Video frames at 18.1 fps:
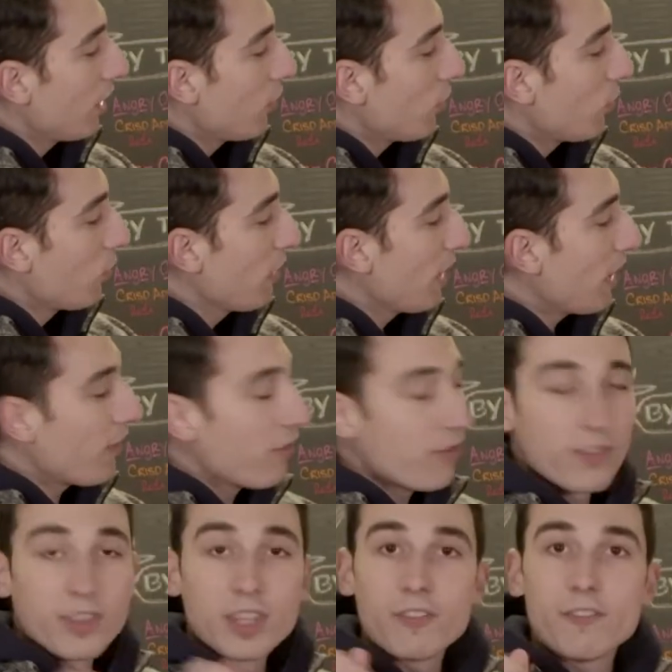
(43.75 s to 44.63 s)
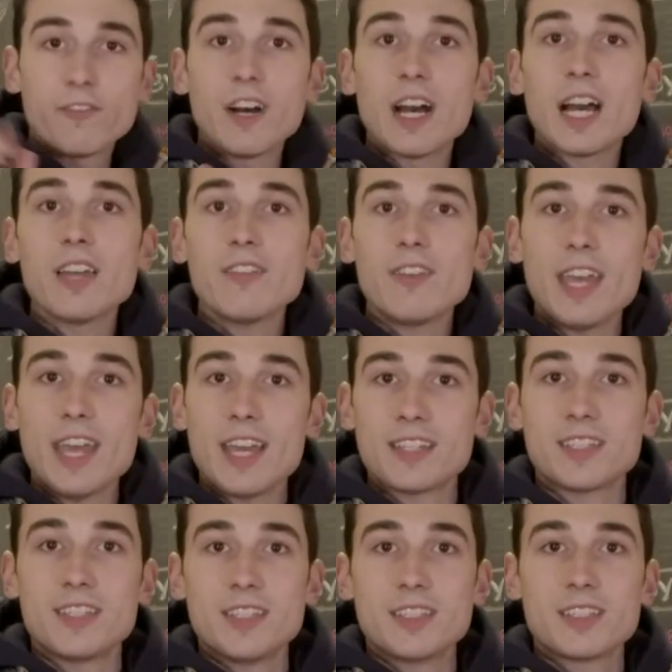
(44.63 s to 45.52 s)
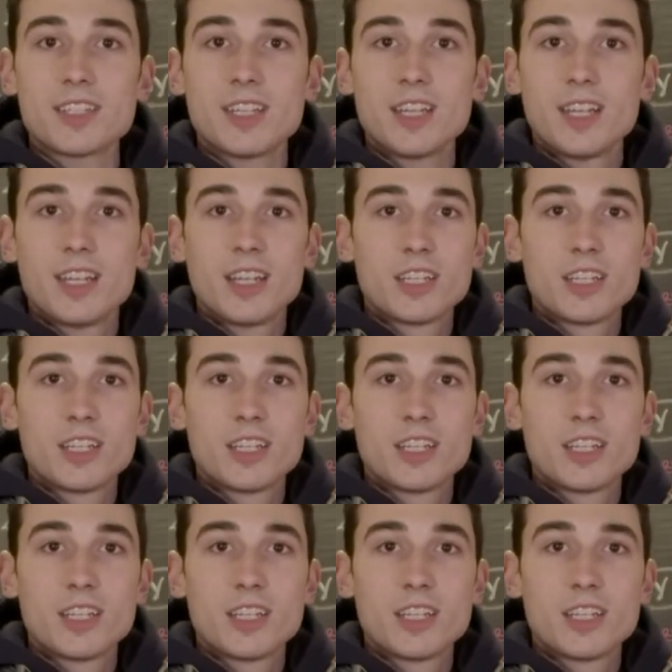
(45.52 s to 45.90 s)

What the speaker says: we have the 5 S's.